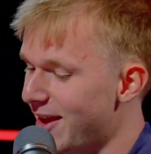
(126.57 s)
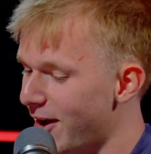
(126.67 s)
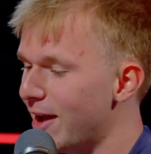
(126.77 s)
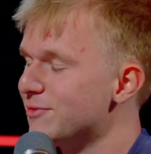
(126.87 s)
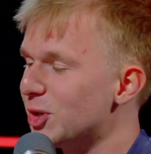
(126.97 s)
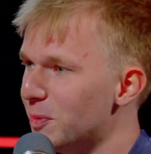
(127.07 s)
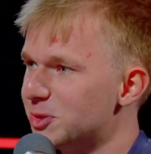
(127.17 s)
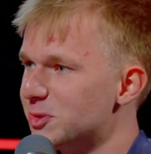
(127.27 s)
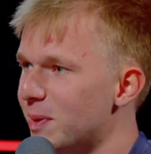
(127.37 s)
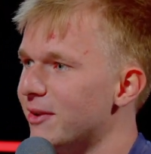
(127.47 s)
I have so
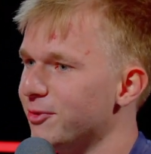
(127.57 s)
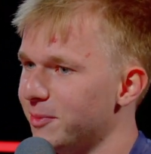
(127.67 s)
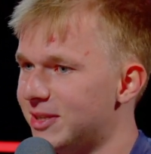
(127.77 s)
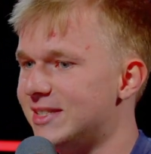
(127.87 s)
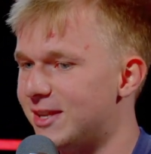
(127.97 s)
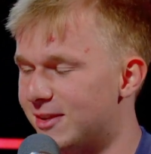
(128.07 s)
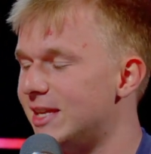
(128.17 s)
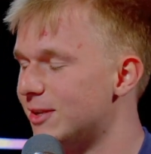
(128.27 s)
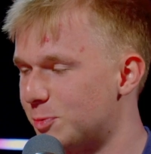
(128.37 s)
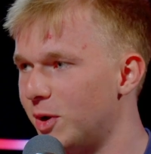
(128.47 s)
much respect for him because he
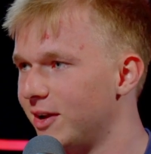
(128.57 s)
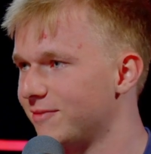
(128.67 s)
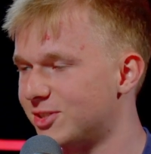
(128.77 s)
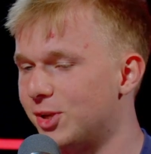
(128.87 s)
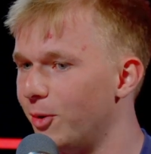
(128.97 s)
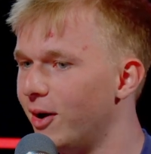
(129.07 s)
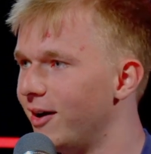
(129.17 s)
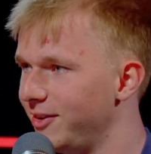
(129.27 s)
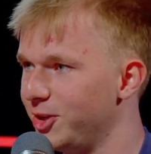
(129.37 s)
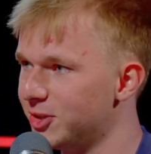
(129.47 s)
does work so
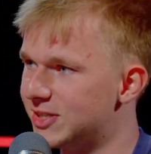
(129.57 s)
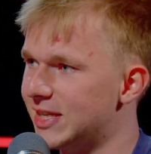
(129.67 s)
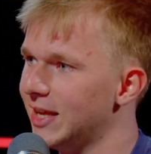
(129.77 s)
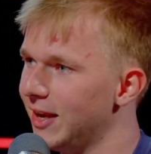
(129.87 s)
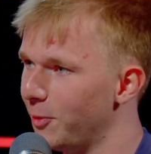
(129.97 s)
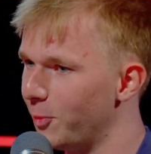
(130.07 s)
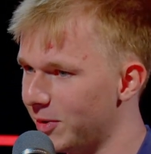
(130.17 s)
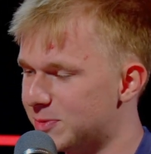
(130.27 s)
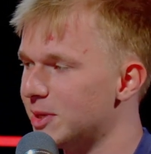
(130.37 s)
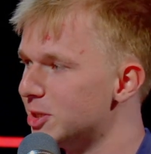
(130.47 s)
hard, and you can see it, like,
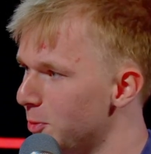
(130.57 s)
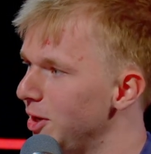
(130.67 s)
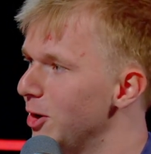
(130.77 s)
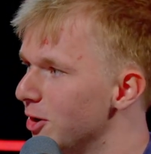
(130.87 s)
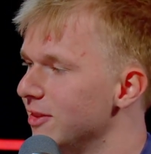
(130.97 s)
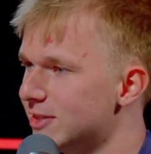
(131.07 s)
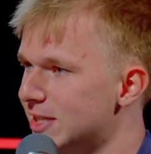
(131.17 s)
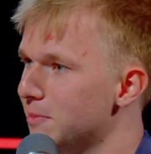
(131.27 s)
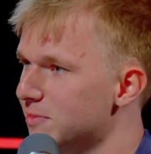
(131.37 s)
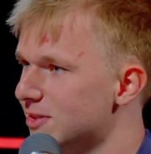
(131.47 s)
especially when you look at the
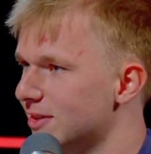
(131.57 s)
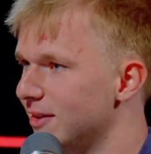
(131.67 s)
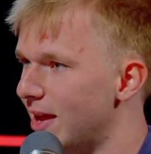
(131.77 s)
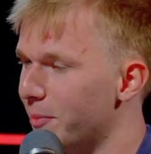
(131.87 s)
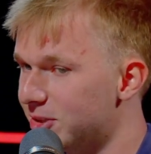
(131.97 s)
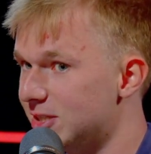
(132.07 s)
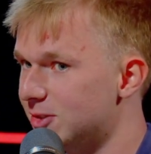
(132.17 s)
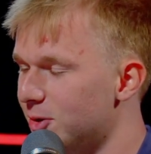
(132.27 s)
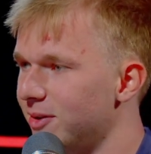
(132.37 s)
sims and how much he's doing.